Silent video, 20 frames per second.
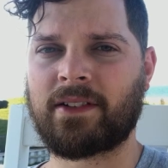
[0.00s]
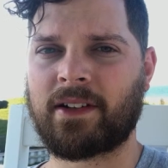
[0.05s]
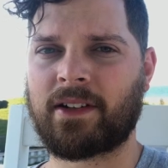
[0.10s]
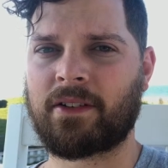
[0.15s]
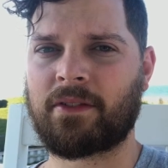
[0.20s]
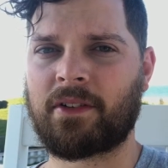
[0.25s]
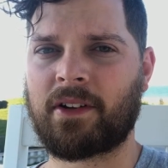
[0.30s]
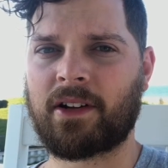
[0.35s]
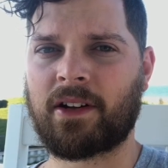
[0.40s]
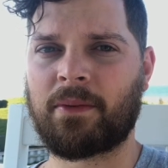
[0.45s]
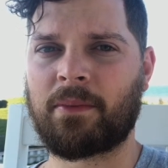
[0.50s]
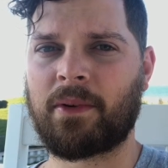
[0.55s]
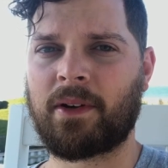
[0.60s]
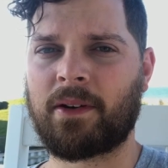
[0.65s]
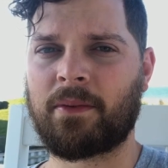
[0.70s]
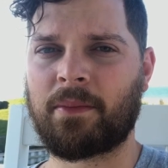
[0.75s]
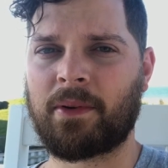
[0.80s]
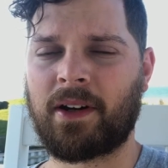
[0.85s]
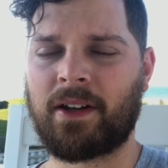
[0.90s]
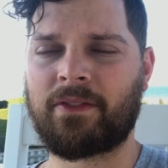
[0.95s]
I can
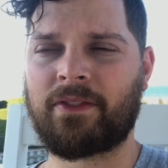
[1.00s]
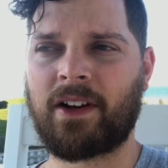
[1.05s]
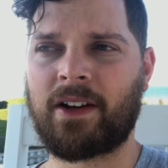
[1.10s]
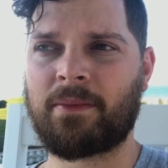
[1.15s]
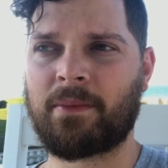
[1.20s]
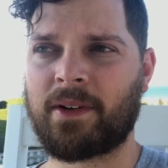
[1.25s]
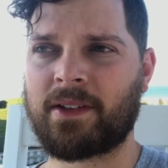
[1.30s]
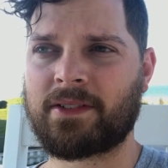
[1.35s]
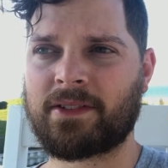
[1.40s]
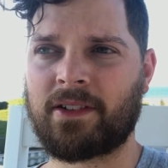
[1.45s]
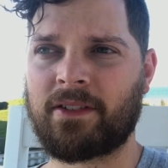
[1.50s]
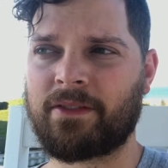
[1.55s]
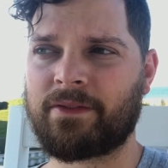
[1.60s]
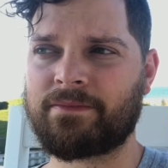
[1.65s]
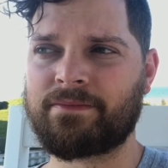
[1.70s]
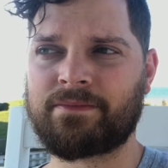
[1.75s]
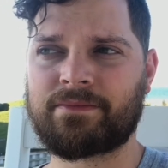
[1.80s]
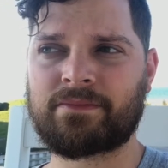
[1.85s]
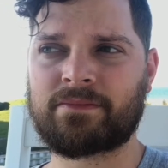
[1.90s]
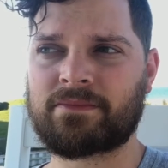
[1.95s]
recommend, but I find myself
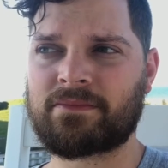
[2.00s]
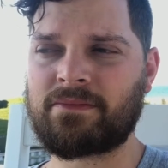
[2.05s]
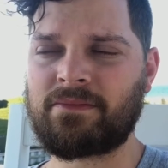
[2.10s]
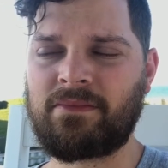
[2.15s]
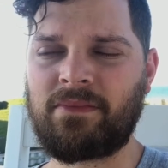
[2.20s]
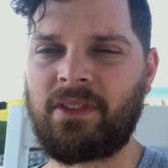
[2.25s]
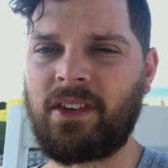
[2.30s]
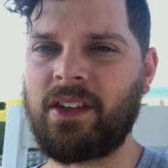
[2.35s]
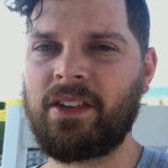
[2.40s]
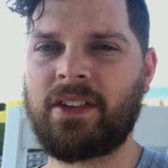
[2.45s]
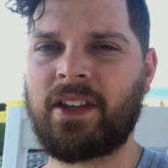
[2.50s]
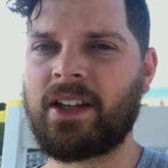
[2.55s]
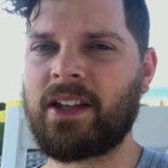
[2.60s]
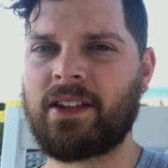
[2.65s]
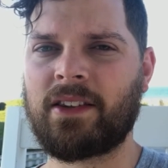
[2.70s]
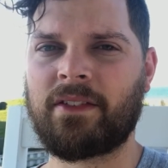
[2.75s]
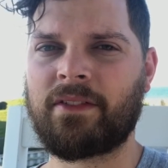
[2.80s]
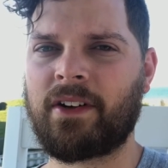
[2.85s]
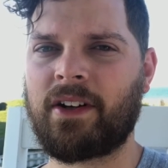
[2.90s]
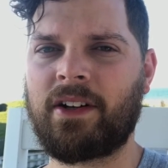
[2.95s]

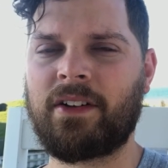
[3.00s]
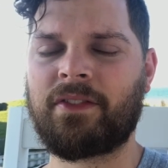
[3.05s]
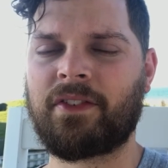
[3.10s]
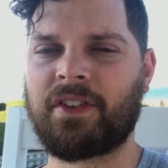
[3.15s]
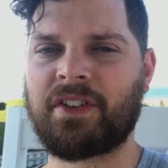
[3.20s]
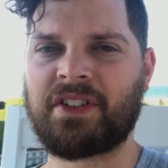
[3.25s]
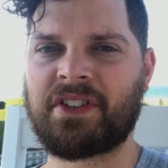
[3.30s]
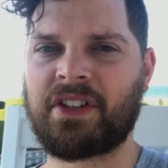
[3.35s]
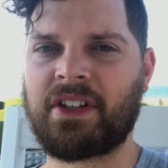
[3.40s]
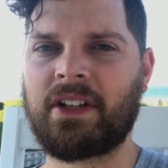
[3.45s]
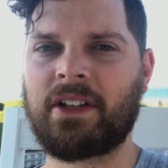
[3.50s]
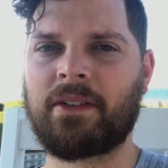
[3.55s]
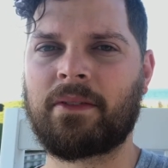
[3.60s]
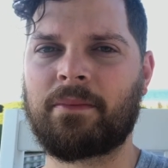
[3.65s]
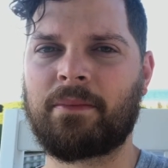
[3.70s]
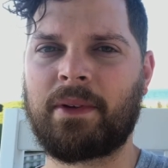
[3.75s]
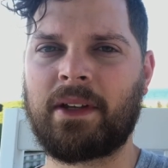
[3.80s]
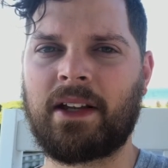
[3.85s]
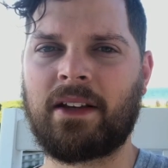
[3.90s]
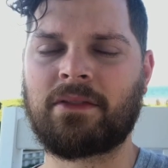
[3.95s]
thinking the very first thing
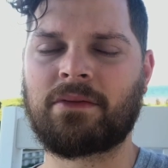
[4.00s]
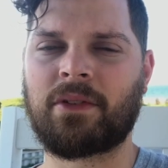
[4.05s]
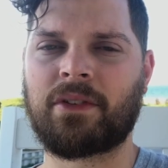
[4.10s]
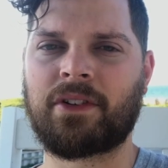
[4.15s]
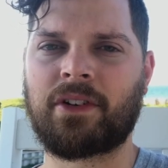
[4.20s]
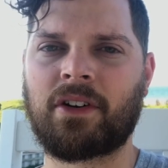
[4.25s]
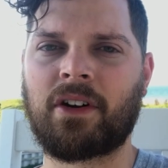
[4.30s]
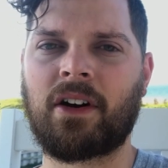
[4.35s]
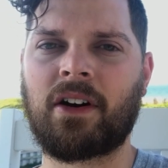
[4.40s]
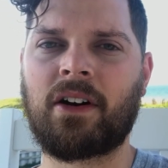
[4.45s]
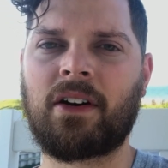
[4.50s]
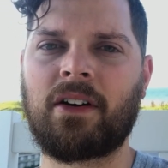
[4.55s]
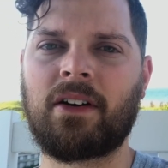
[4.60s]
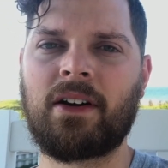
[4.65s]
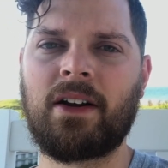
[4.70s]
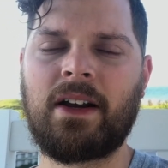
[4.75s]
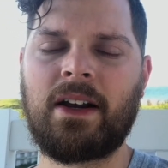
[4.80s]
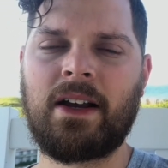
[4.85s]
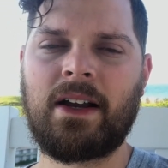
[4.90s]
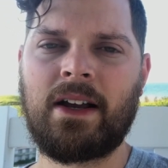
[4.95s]
begins with your heart
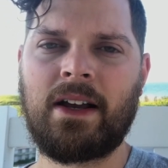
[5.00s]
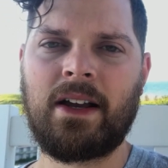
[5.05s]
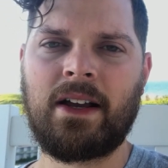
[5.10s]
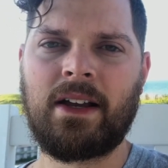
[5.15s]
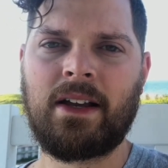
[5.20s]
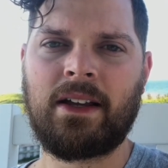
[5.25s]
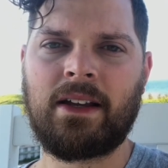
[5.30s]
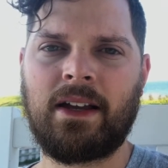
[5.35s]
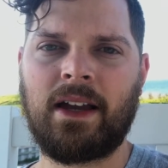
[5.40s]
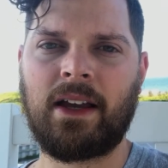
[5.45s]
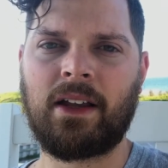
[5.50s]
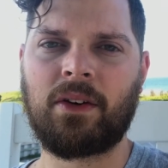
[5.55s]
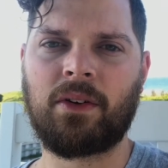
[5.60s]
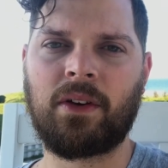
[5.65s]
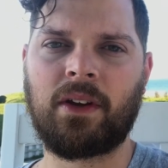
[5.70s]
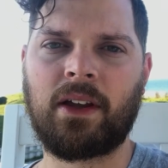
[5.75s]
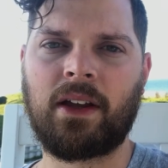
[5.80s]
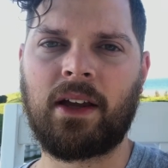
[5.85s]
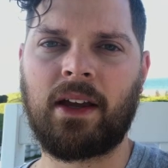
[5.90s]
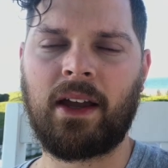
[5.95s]

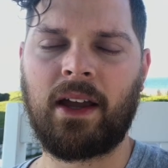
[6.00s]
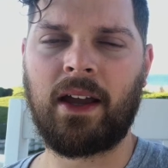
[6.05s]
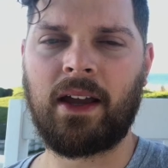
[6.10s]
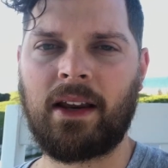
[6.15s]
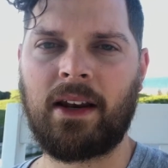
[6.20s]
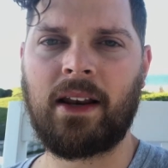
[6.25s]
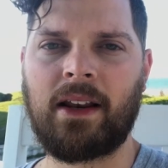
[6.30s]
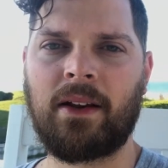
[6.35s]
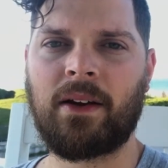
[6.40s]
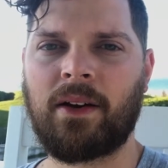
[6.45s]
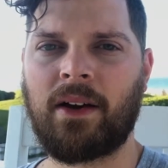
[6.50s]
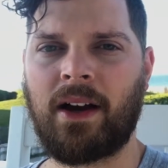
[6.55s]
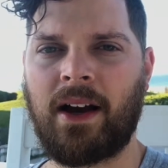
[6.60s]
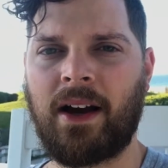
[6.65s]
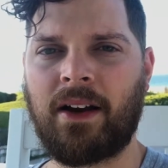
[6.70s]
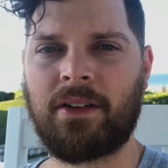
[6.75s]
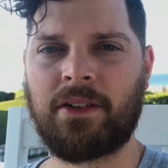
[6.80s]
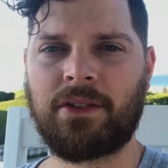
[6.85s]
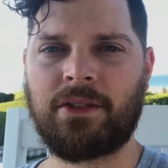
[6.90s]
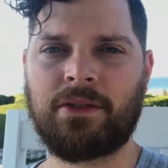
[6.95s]
and
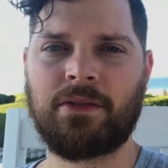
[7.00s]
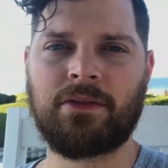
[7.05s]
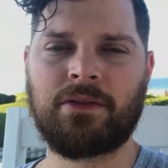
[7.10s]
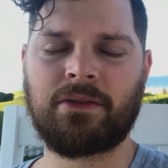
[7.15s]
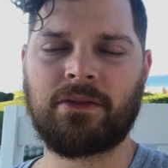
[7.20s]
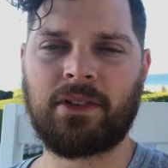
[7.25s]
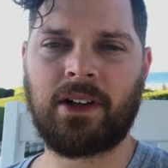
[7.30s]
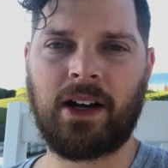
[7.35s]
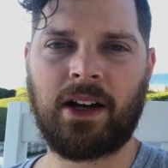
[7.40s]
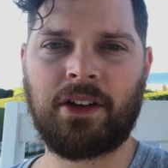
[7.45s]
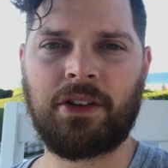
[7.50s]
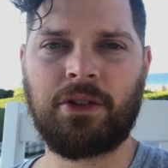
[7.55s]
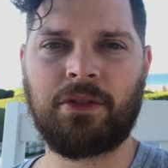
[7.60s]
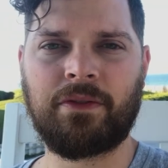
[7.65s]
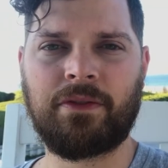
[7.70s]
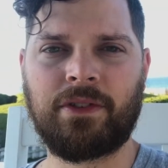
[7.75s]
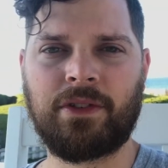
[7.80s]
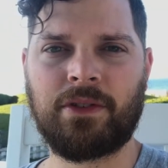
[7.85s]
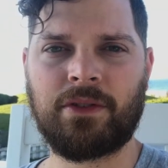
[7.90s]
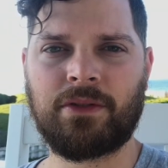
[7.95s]
how you
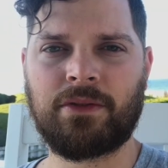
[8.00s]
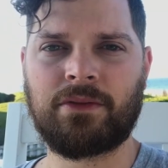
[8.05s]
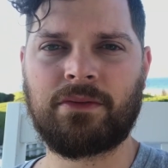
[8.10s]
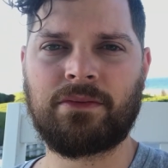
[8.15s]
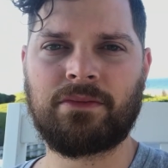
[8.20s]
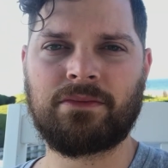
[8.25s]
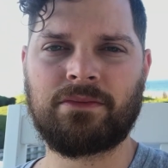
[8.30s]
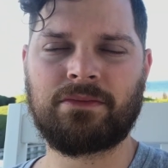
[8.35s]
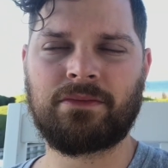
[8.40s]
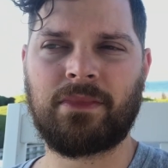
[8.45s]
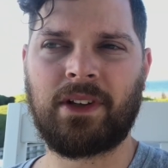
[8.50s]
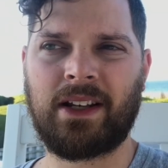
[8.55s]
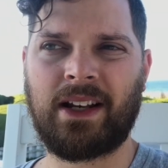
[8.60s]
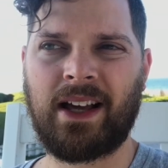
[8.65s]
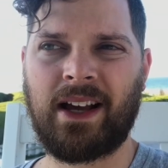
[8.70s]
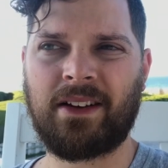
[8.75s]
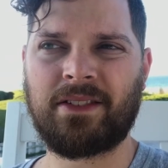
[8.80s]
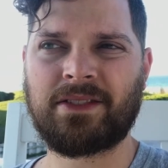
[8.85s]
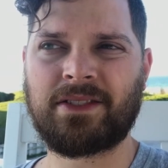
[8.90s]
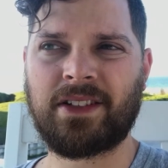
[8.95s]
view and
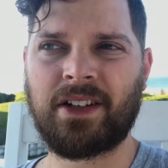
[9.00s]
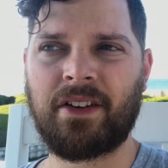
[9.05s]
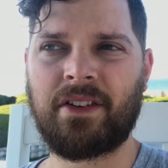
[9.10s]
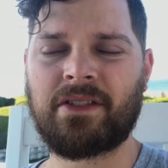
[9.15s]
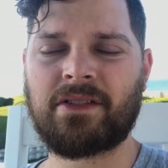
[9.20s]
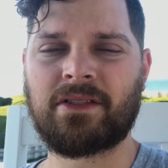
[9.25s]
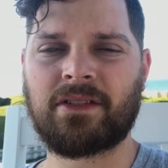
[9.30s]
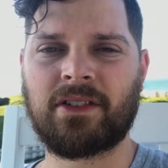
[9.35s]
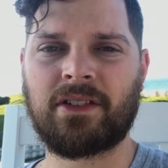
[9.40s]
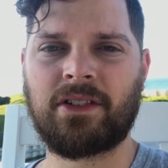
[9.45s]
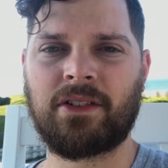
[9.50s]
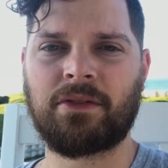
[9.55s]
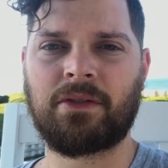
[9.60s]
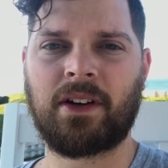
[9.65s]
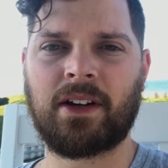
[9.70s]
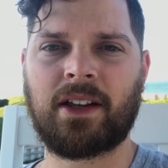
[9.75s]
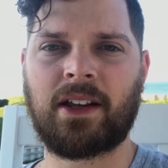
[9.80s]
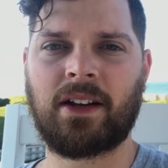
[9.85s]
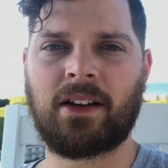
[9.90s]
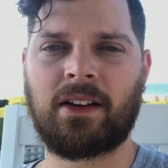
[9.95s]
how seriously you
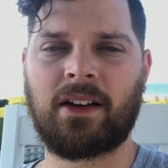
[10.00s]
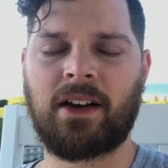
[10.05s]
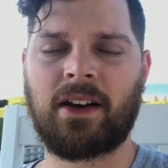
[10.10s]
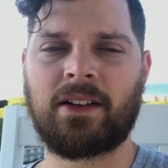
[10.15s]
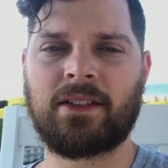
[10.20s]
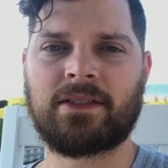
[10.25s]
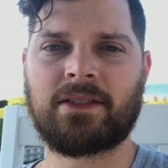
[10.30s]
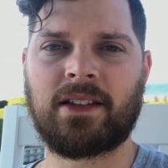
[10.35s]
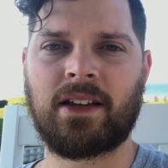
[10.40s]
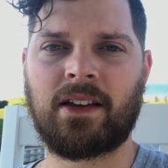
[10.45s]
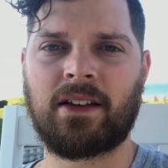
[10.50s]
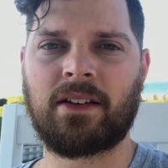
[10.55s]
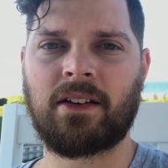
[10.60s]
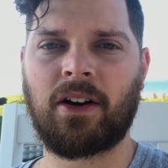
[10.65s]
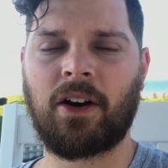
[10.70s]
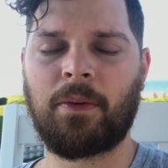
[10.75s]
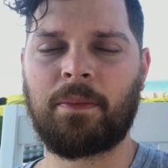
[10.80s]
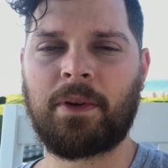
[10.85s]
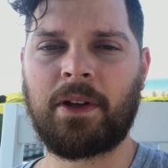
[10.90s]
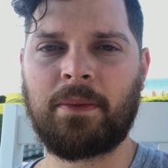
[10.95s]
recognize that
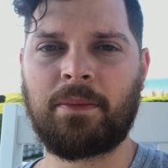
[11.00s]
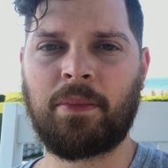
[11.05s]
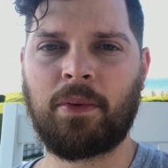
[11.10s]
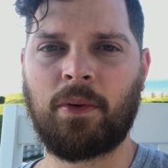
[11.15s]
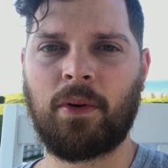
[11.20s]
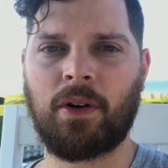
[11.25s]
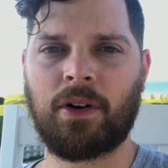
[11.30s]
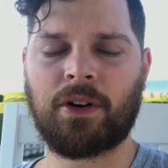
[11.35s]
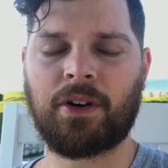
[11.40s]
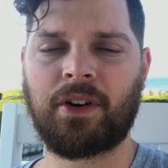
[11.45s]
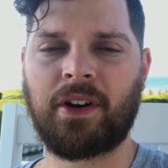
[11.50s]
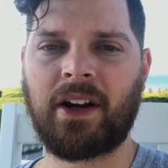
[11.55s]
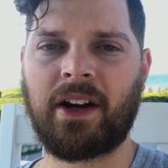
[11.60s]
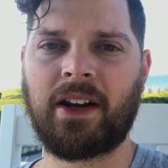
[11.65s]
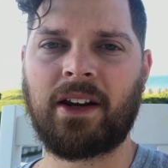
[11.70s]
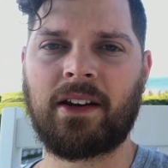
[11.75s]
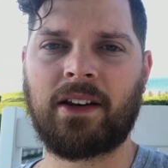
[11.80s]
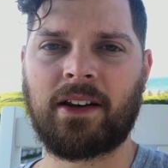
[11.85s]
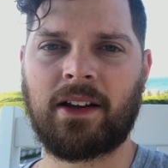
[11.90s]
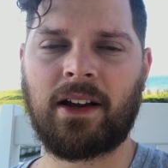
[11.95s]
all people are
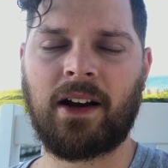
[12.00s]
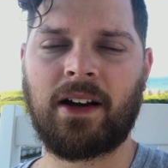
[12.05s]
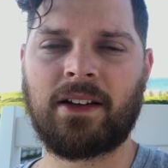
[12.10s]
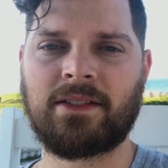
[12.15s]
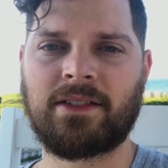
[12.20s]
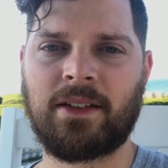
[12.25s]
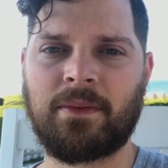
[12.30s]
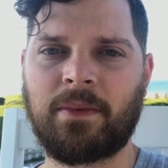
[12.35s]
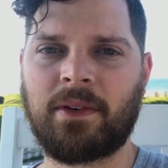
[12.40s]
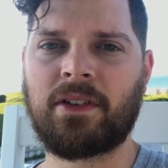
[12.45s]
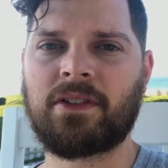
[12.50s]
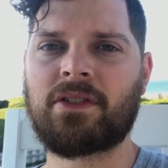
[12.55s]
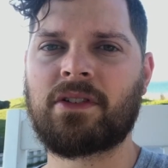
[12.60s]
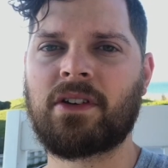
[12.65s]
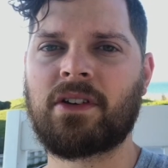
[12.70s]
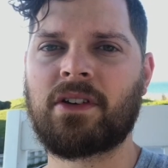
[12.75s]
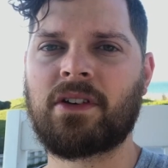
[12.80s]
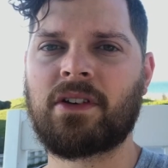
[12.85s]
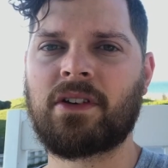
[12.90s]
created in God's image.